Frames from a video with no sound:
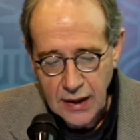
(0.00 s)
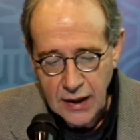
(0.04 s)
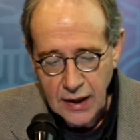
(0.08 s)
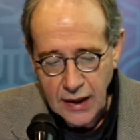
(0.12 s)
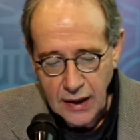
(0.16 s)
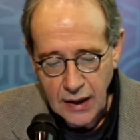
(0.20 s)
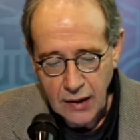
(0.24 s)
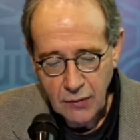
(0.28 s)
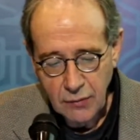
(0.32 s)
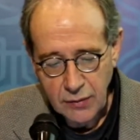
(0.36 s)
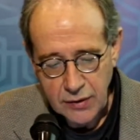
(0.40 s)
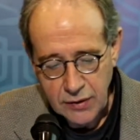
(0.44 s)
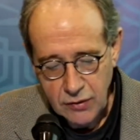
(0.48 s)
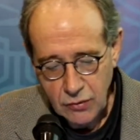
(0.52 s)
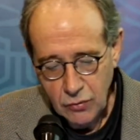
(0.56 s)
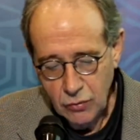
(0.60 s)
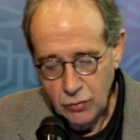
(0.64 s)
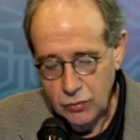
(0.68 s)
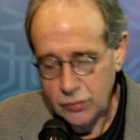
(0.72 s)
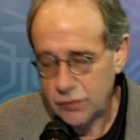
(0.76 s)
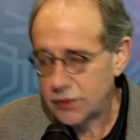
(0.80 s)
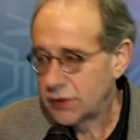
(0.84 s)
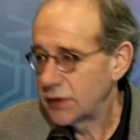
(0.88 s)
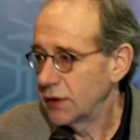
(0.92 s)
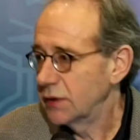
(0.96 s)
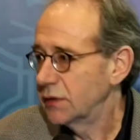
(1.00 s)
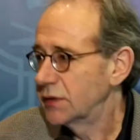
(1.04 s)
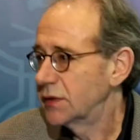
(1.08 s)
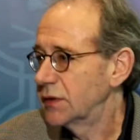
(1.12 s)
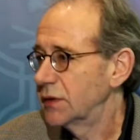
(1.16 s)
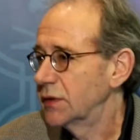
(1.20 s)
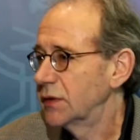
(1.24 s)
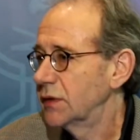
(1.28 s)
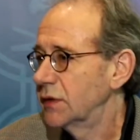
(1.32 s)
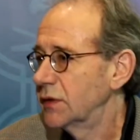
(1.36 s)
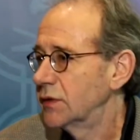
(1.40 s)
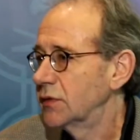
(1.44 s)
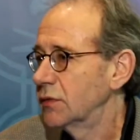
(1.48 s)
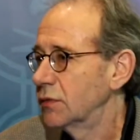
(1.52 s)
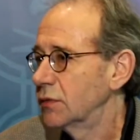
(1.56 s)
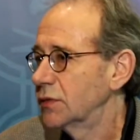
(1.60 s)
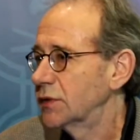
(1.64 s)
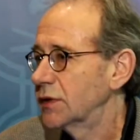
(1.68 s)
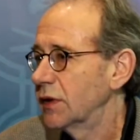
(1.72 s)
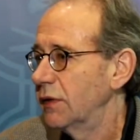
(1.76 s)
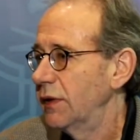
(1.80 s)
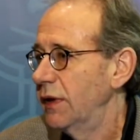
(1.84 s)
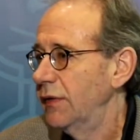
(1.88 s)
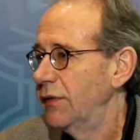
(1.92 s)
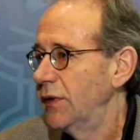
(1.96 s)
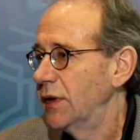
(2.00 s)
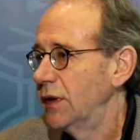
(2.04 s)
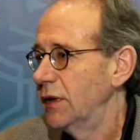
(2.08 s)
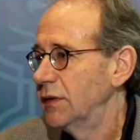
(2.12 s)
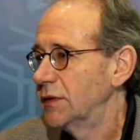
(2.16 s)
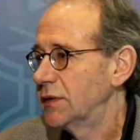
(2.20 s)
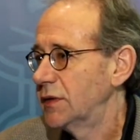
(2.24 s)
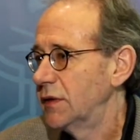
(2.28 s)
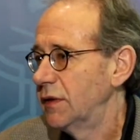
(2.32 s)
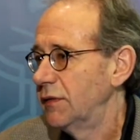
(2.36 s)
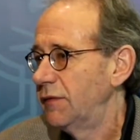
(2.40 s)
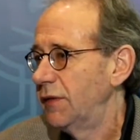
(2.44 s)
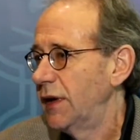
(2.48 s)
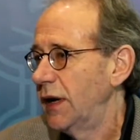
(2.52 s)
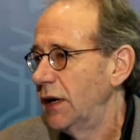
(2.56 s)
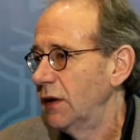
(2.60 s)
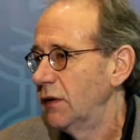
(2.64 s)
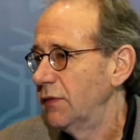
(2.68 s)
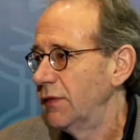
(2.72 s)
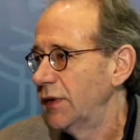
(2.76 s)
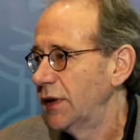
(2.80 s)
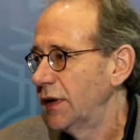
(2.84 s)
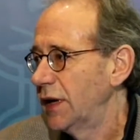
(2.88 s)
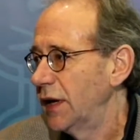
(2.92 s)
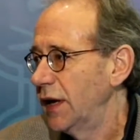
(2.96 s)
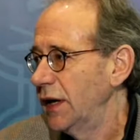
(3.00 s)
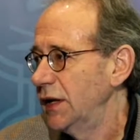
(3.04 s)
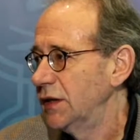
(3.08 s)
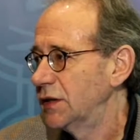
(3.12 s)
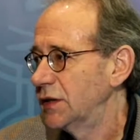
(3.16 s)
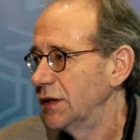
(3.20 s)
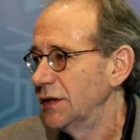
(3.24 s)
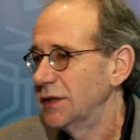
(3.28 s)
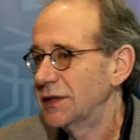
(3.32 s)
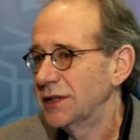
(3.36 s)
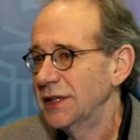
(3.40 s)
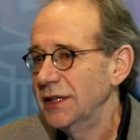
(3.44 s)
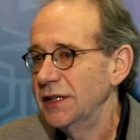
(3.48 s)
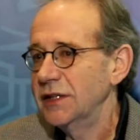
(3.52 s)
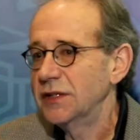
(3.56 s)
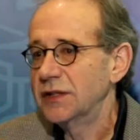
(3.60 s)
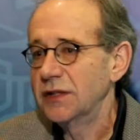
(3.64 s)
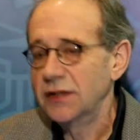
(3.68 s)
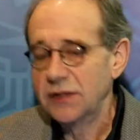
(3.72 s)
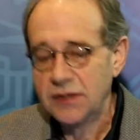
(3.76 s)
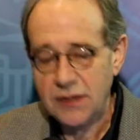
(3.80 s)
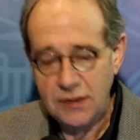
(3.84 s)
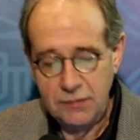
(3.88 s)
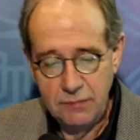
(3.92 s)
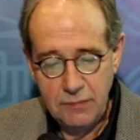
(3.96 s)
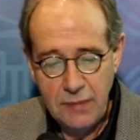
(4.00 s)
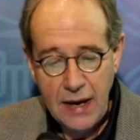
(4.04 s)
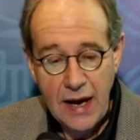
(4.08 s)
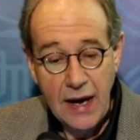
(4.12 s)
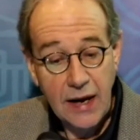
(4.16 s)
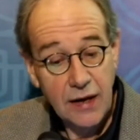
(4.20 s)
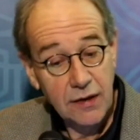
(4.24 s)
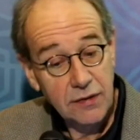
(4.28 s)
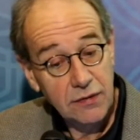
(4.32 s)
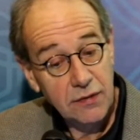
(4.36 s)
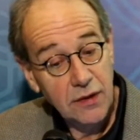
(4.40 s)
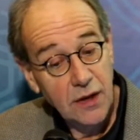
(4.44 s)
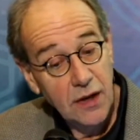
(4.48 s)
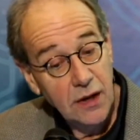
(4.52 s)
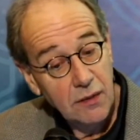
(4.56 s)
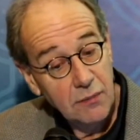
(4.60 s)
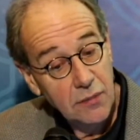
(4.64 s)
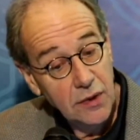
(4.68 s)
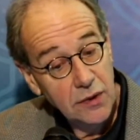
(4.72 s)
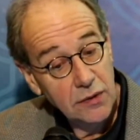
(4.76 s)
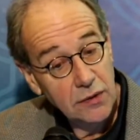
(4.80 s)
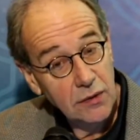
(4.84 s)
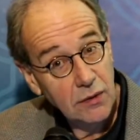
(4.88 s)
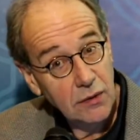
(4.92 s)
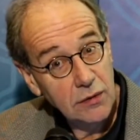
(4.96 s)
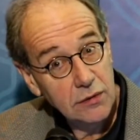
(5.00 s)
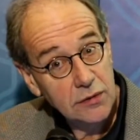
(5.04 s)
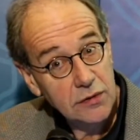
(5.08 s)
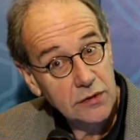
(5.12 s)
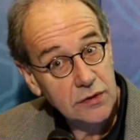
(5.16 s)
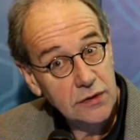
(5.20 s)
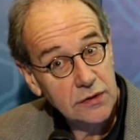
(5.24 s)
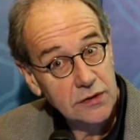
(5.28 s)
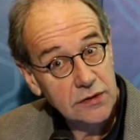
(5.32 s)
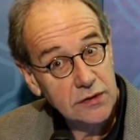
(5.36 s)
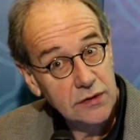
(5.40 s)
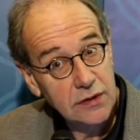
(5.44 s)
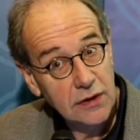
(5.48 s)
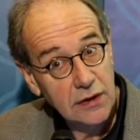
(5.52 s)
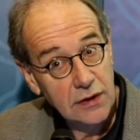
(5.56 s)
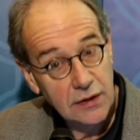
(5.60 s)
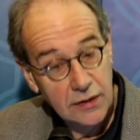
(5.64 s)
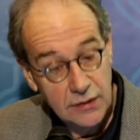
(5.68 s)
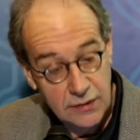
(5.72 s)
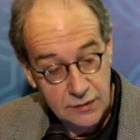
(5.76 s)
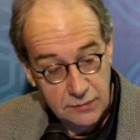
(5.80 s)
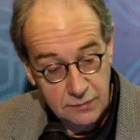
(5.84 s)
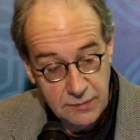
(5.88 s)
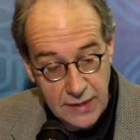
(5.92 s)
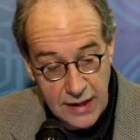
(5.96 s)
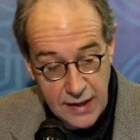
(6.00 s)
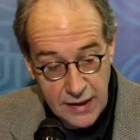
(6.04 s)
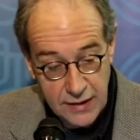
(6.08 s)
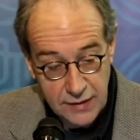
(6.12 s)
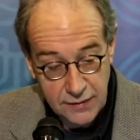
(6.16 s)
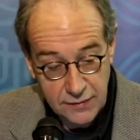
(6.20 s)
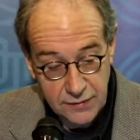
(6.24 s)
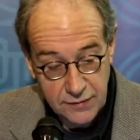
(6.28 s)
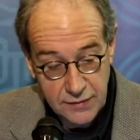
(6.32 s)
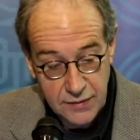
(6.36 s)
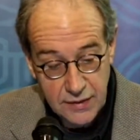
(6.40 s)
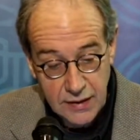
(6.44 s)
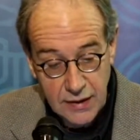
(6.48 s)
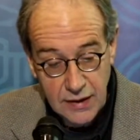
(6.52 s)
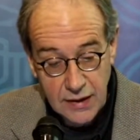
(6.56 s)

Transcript: There's also evidence of the value of engaging teachers in math, but not just to learn math.